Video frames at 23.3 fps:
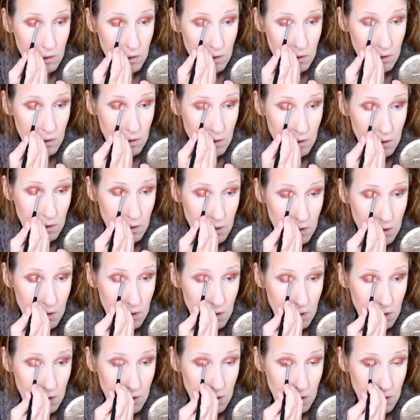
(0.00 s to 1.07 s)

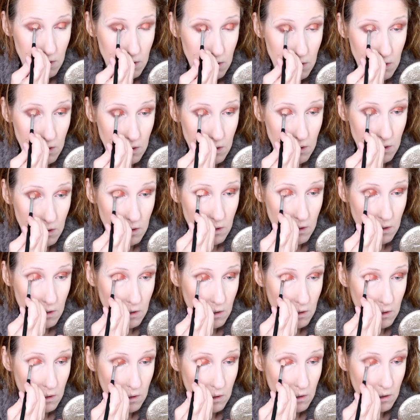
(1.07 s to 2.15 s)

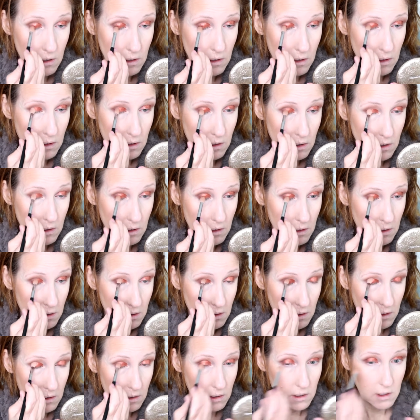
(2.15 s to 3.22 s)

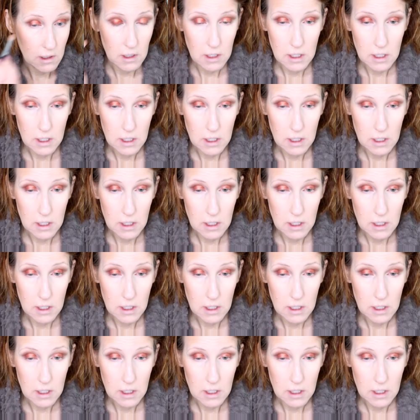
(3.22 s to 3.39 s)
Nobody speaks.